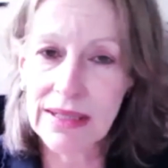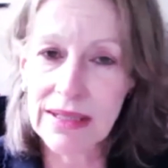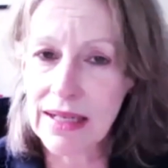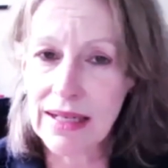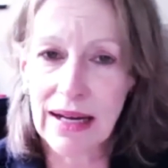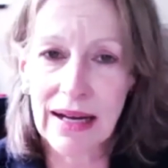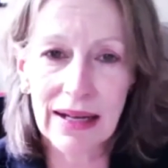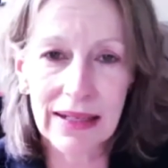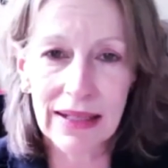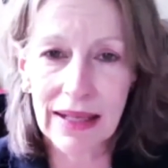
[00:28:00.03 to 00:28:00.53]
that
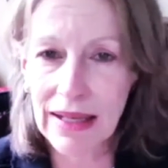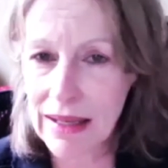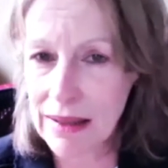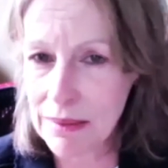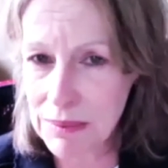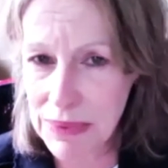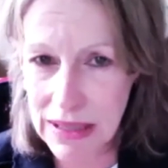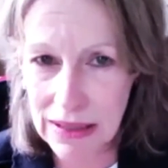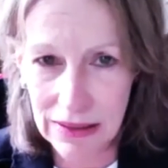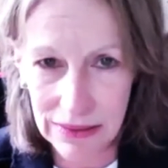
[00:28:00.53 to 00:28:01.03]
i
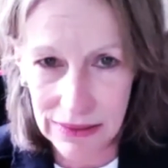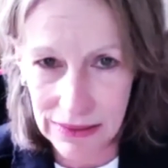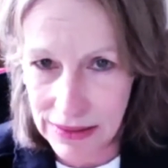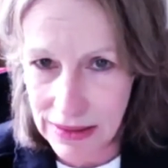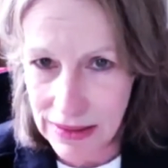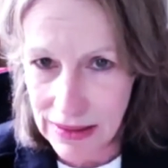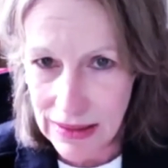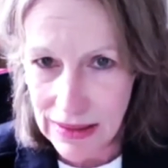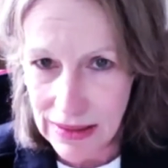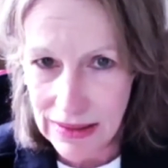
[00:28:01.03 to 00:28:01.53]
am healed
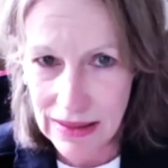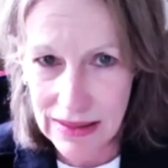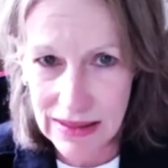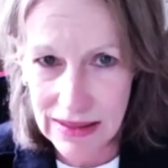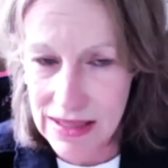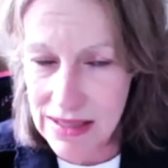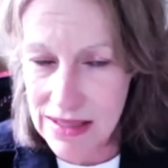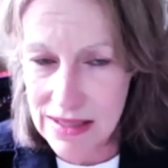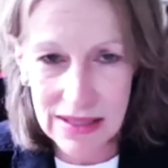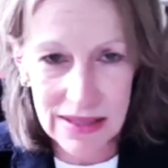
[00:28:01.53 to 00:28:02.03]
that
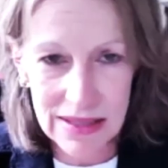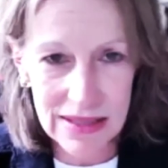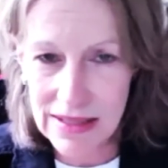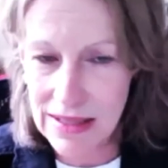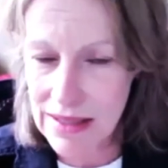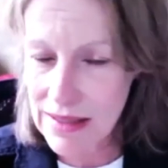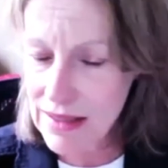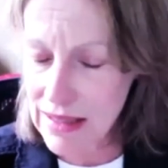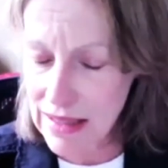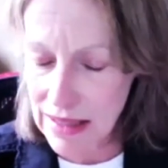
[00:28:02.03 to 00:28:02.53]
this is
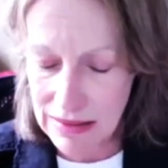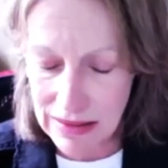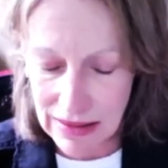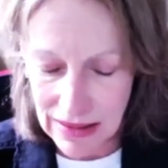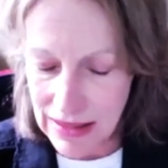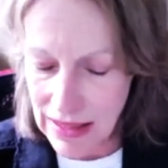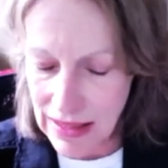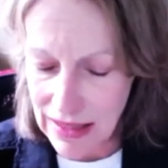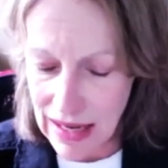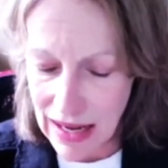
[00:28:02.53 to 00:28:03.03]
that
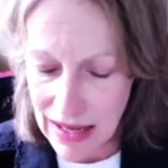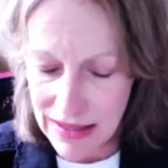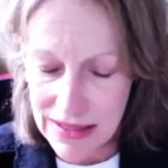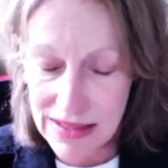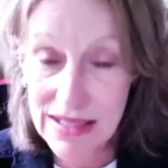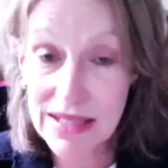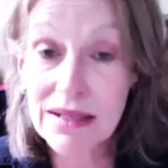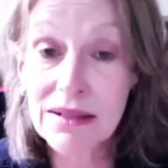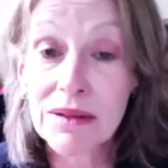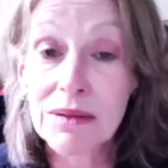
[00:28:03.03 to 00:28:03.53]
that god
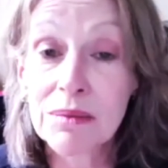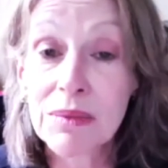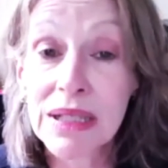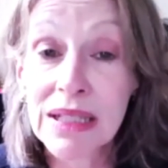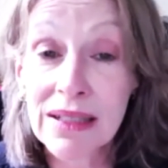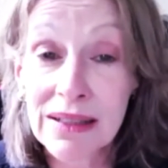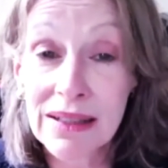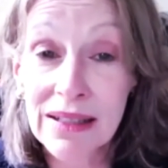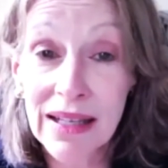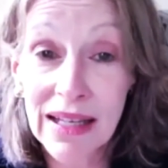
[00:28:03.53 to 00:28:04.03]
has healed
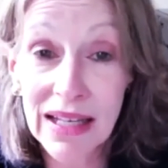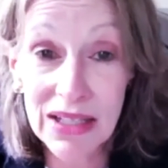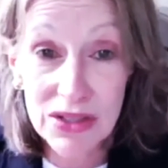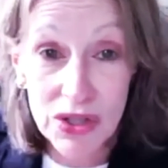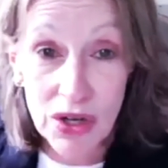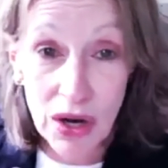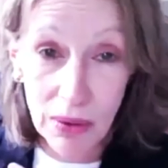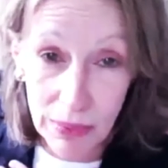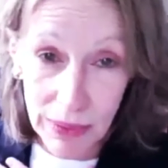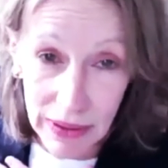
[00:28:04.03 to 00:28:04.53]
me he has
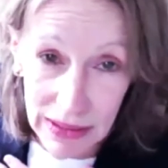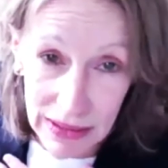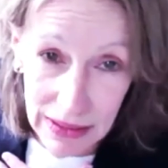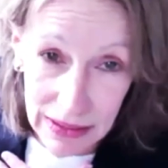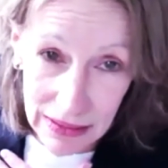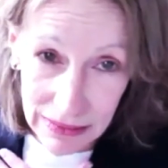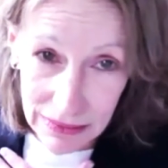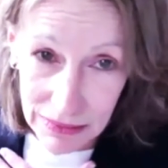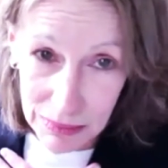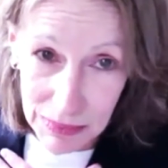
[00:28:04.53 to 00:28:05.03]
already
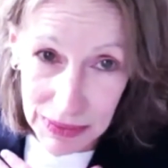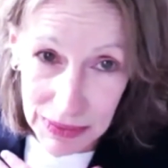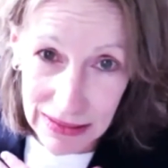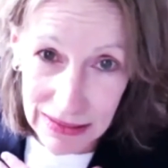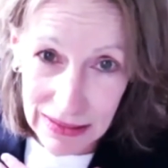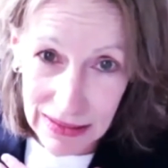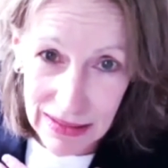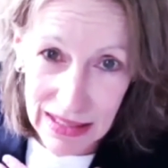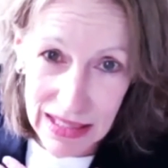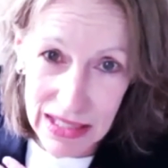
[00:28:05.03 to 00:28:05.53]
healed me
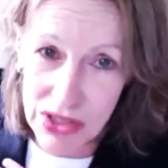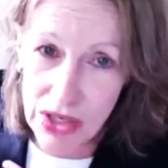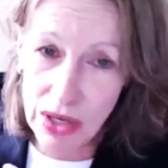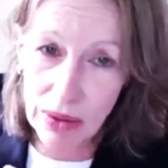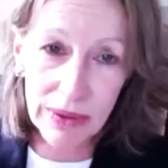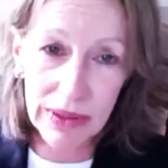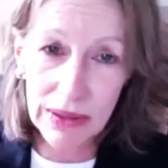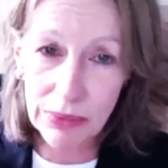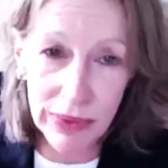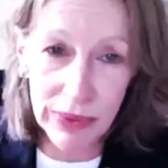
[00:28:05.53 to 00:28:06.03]
He's
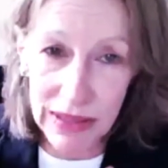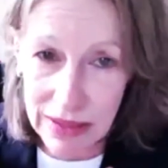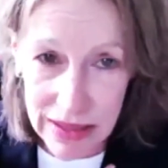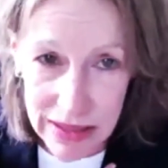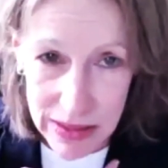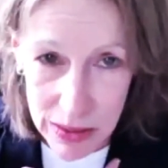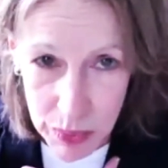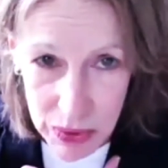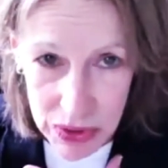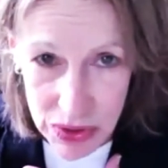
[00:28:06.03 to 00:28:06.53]
already written
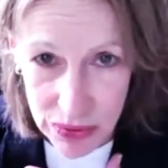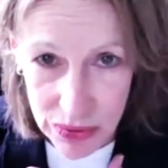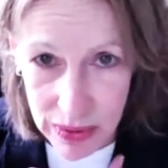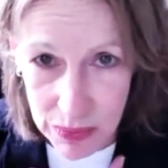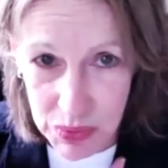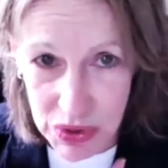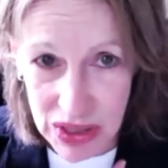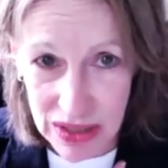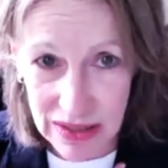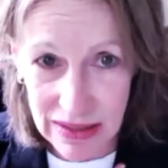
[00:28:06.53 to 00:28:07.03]
his
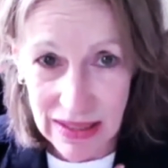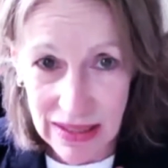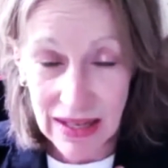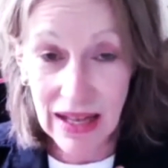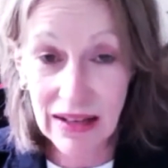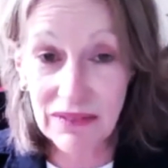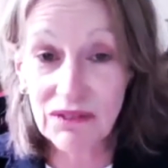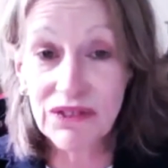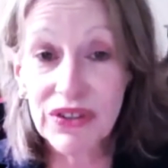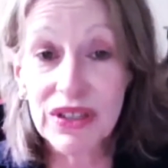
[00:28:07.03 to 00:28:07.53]
prescription
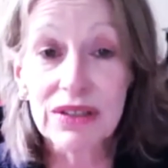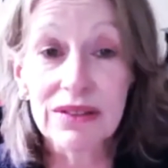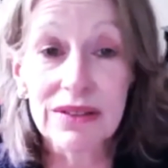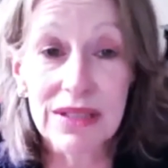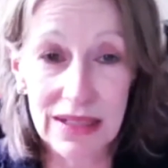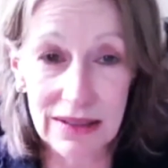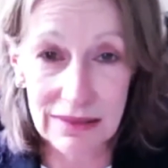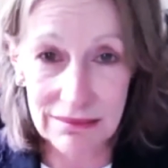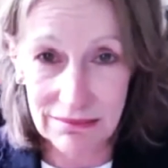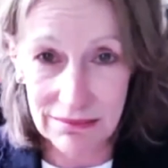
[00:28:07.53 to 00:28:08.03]
and filled
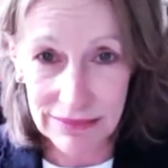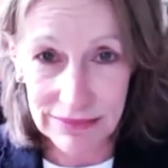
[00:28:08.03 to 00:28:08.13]
it.